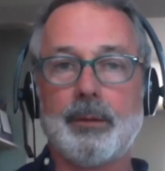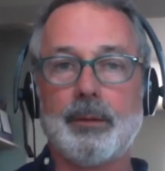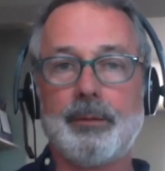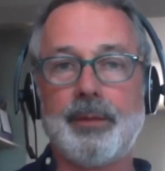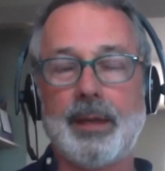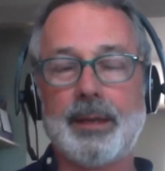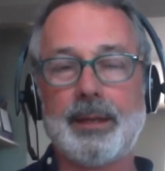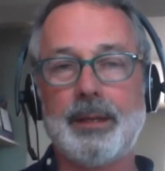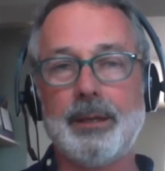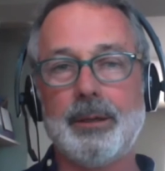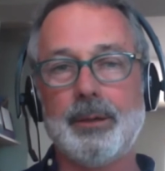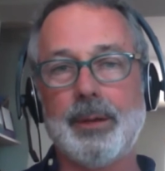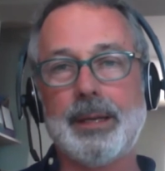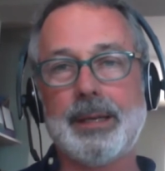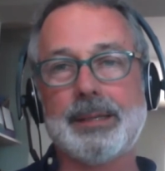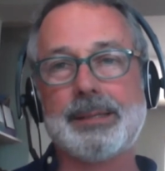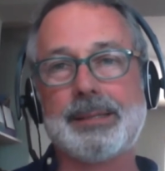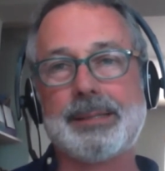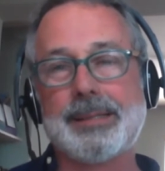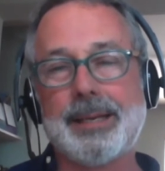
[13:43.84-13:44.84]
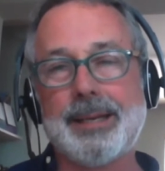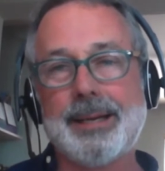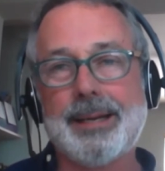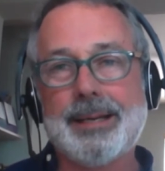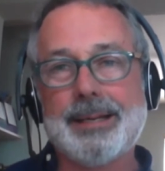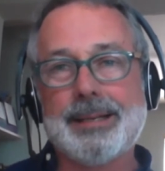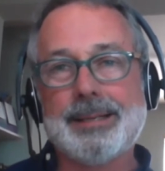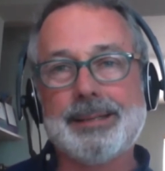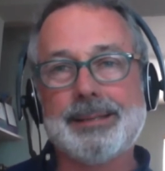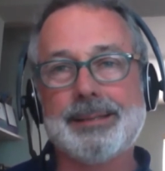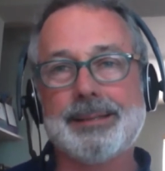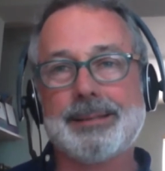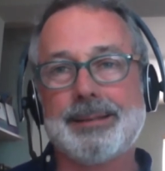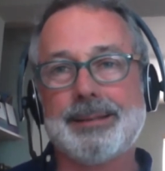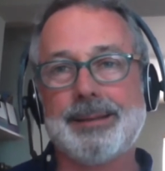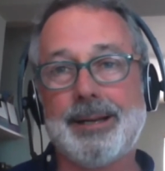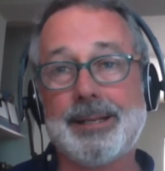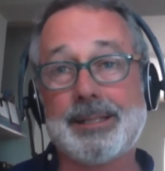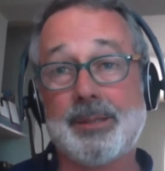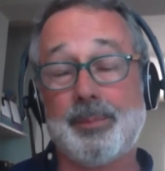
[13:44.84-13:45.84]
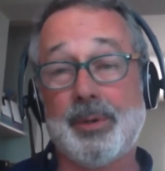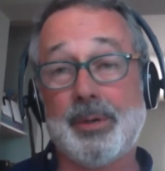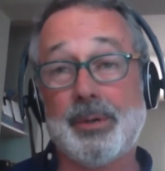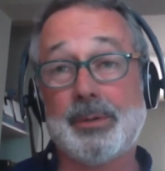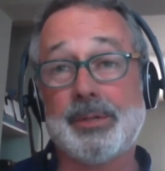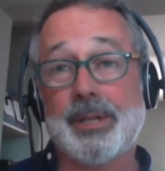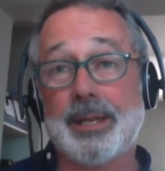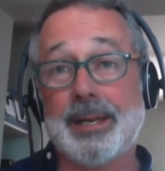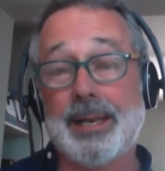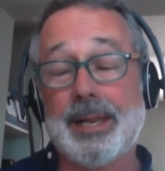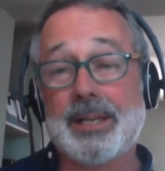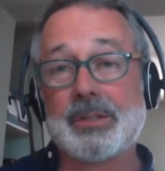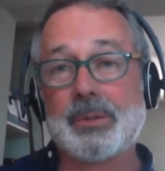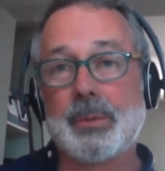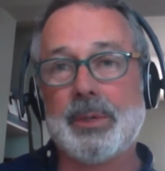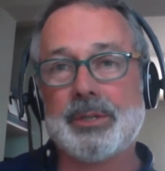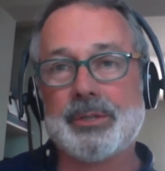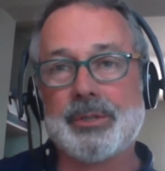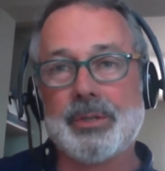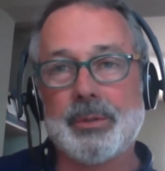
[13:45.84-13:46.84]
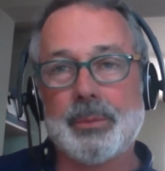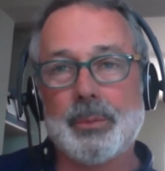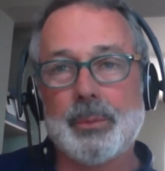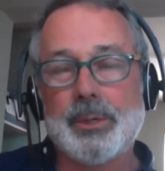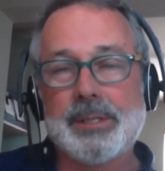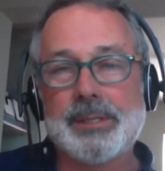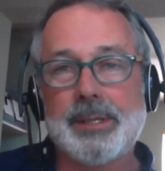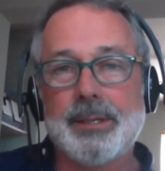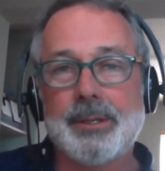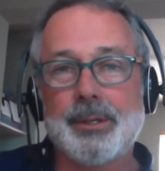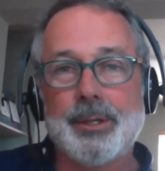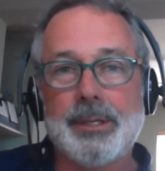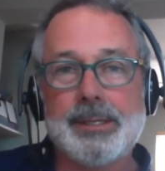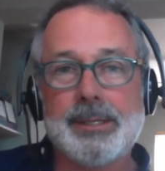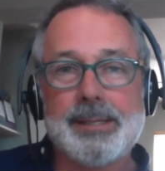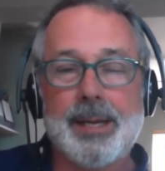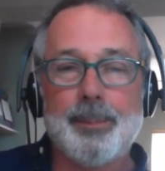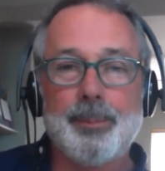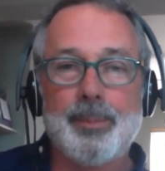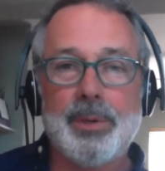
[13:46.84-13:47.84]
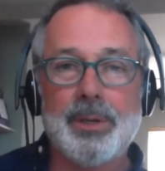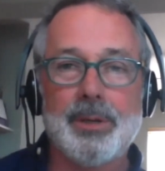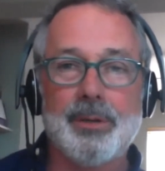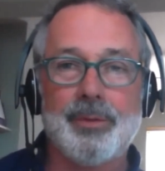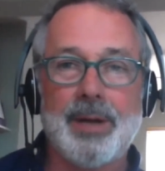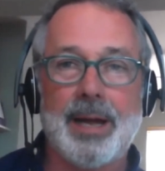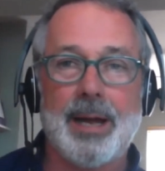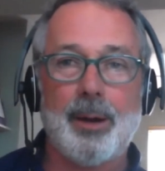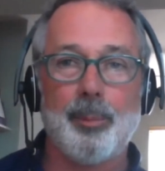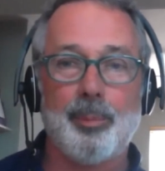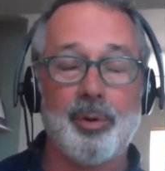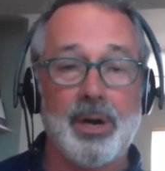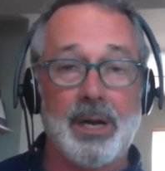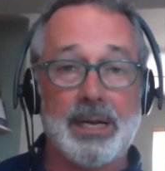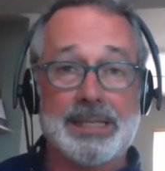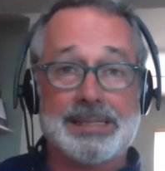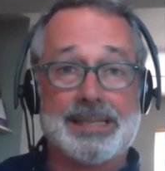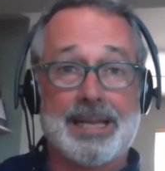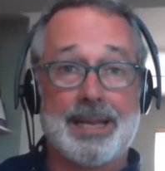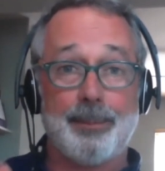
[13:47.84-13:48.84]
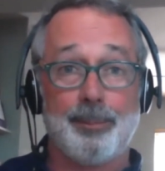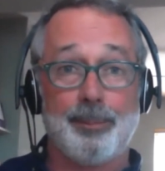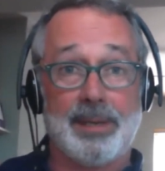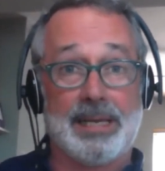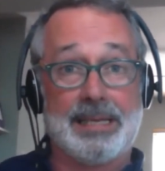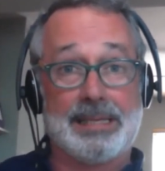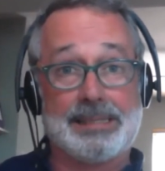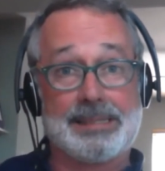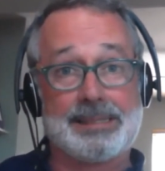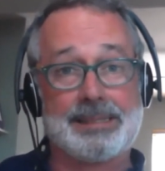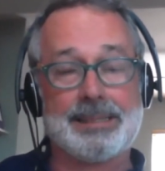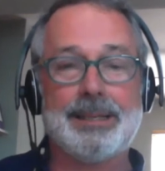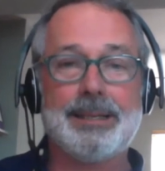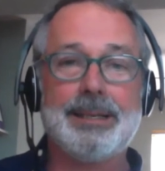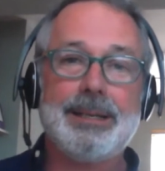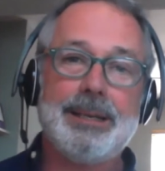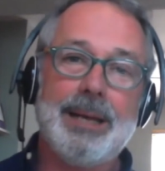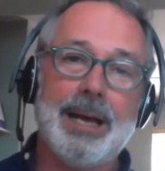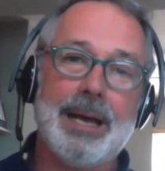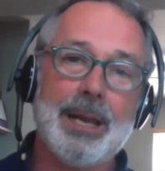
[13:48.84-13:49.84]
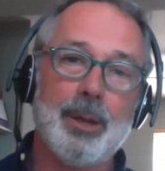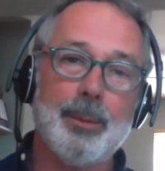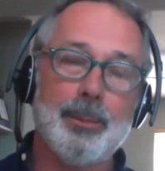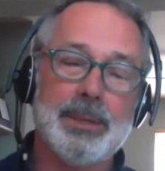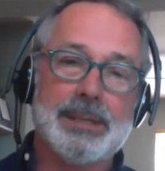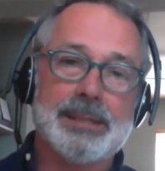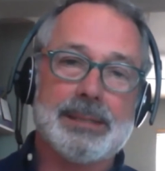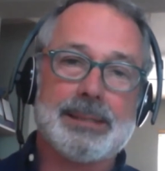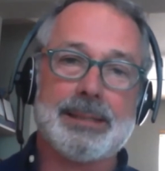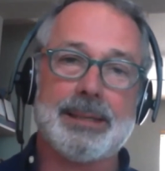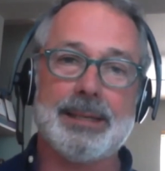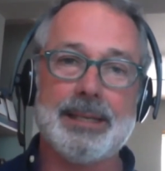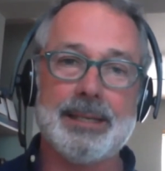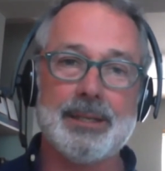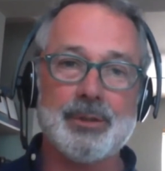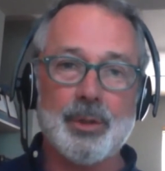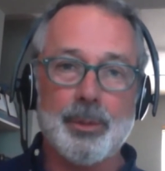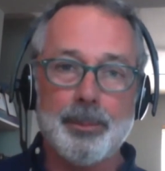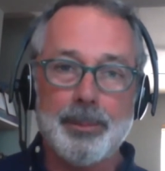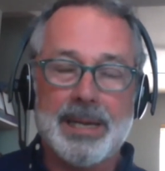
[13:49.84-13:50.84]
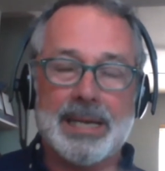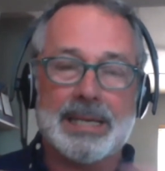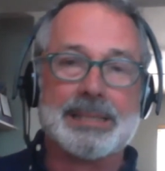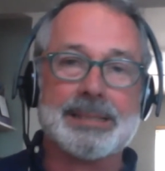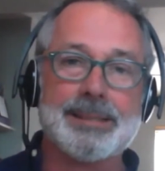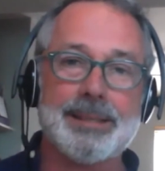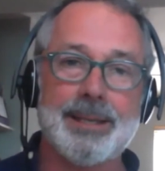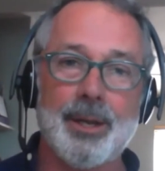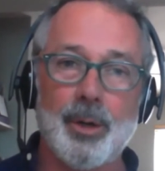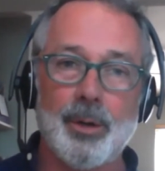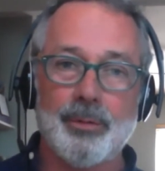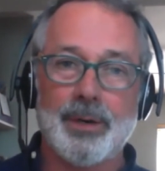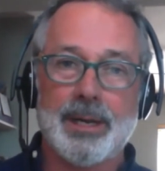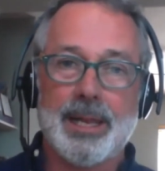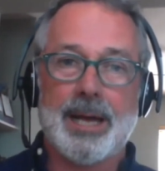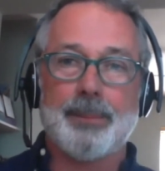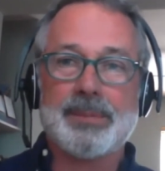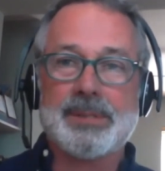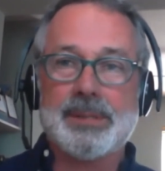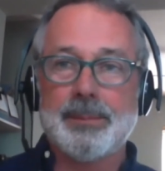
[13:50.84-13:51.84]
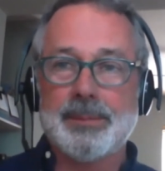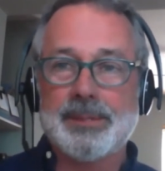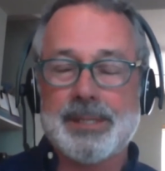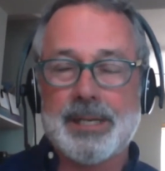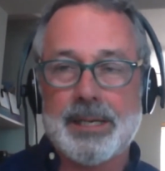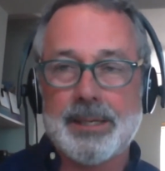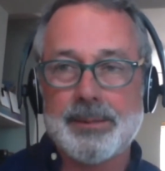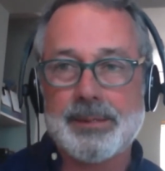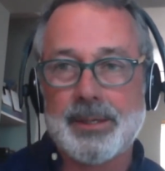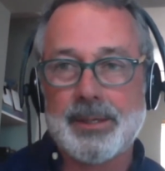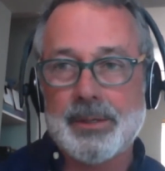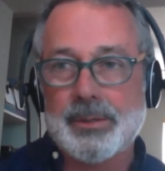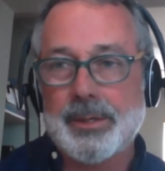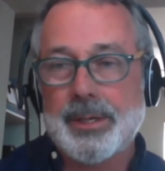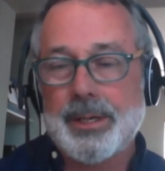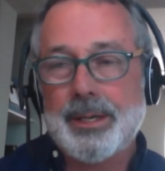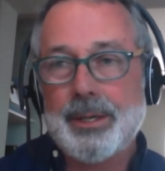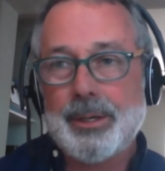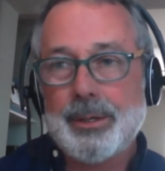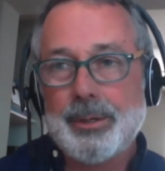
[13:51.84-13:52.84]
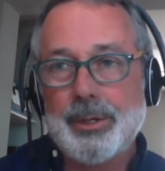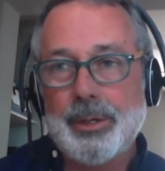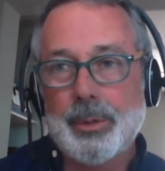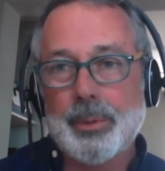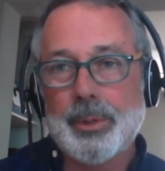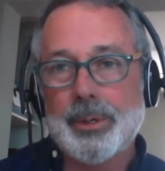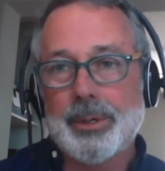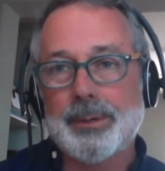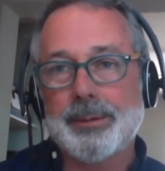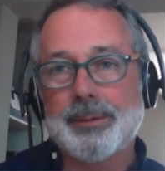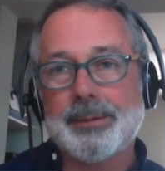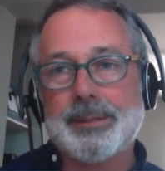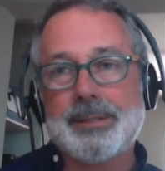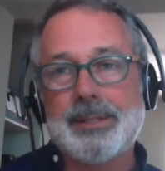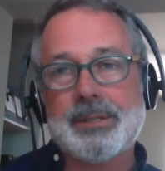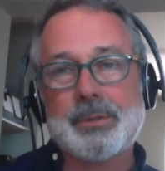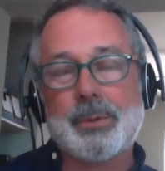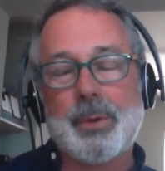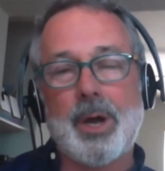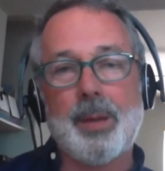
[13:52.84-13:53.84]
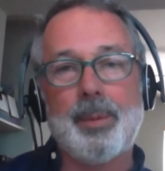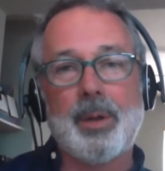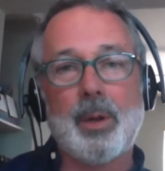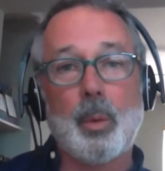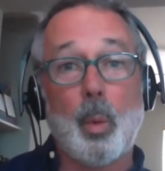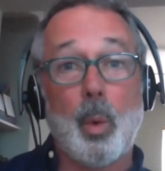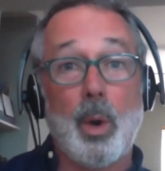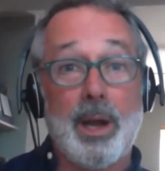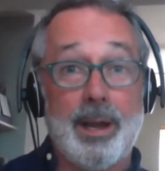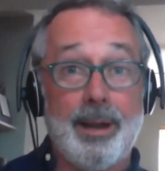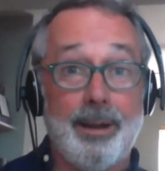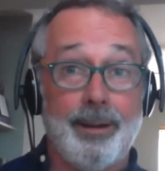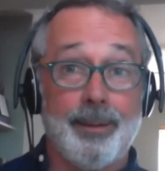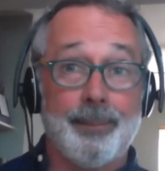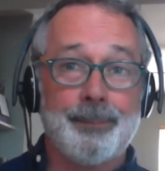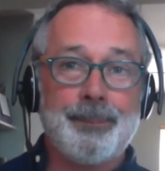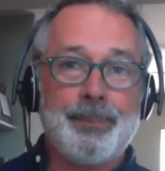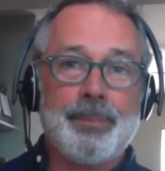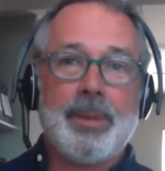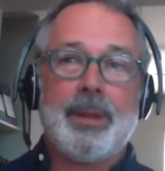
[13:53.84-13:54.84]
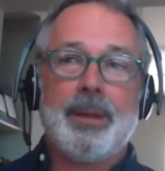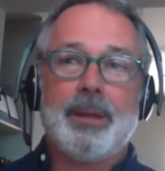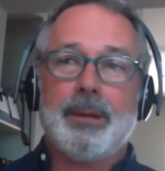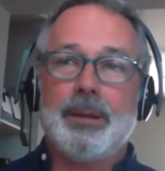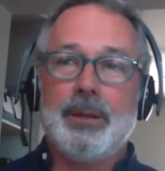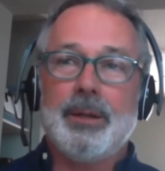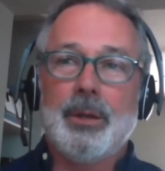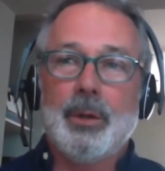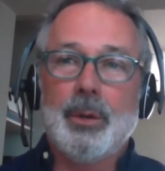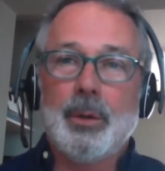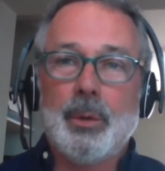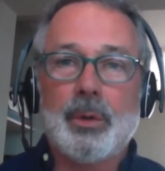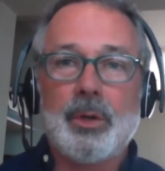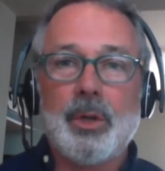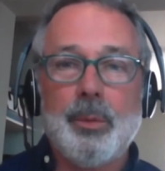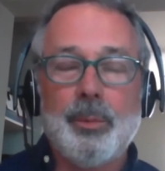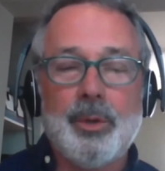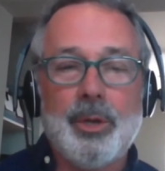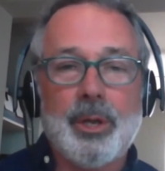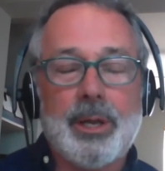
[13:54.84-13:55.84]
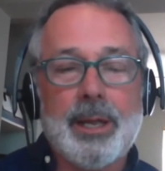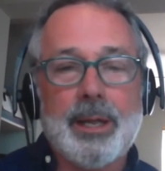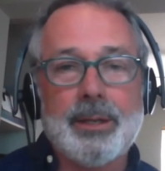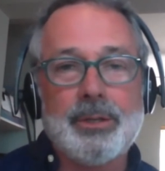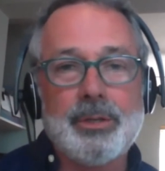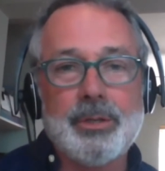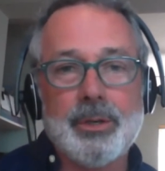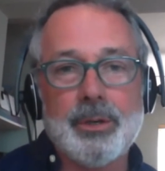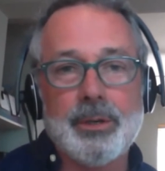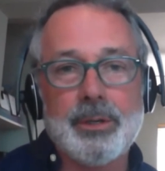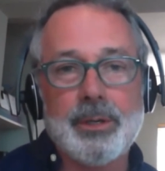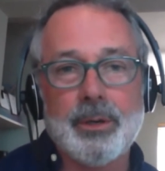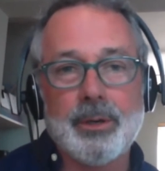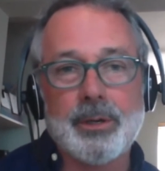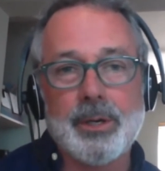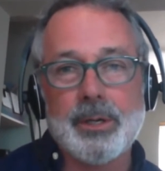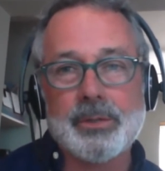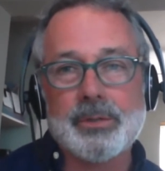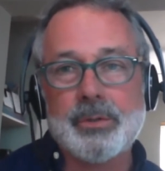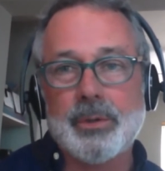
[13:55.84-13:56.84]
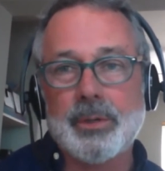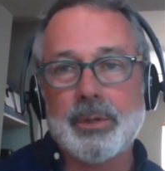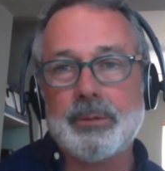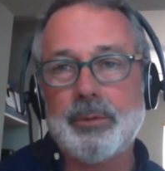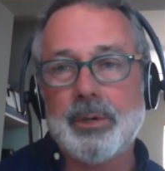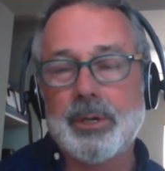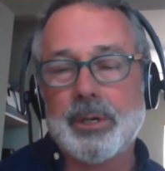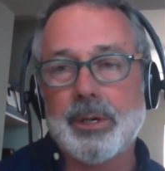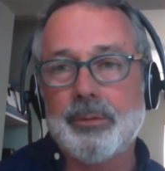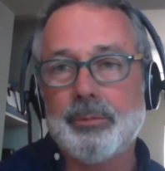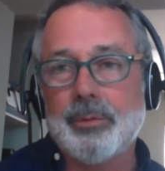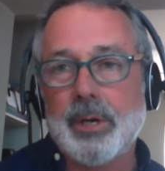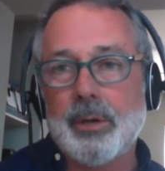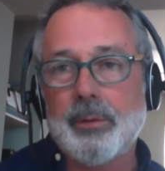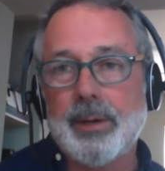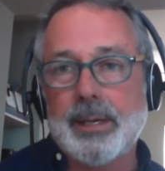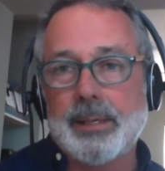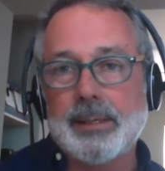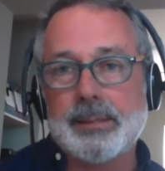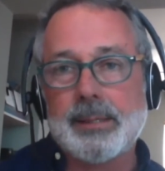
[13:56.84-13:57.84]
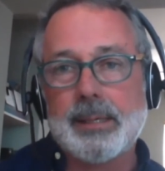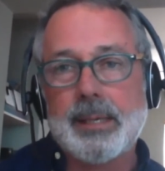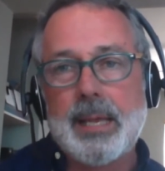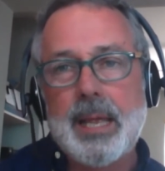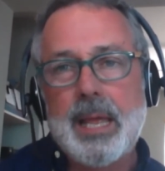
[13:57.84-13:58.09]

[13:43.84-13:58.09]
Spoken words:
Thank you, Ellis. And I suppose that last question was a good example of how price and place elements intermix and overlap sometimes, because you were describing where you communicate your cost recovery rates.